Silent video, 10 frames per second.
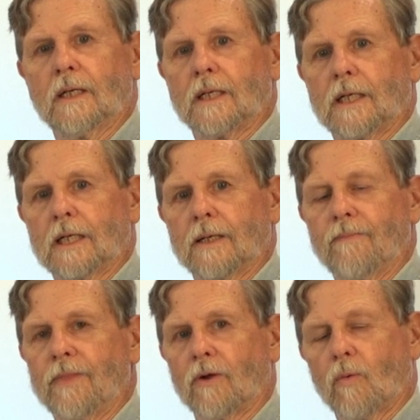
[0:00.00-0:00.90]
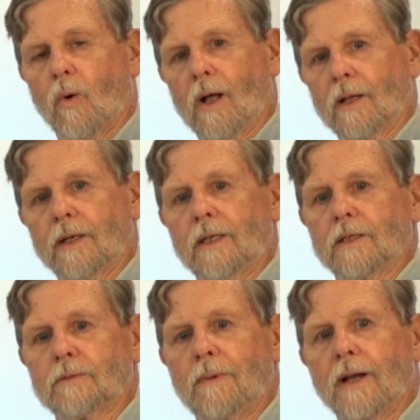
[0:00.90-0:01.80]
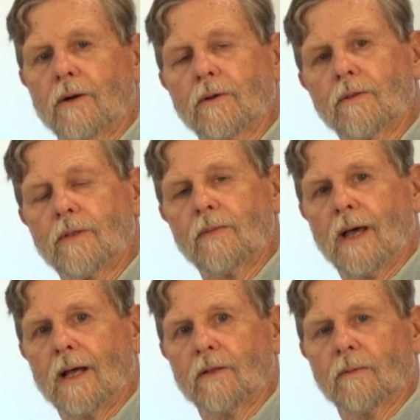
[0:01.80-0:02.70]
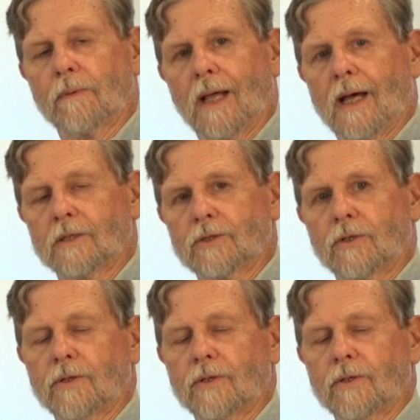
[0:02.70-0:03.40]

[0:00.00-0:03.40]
The quality is better than that of the plaster.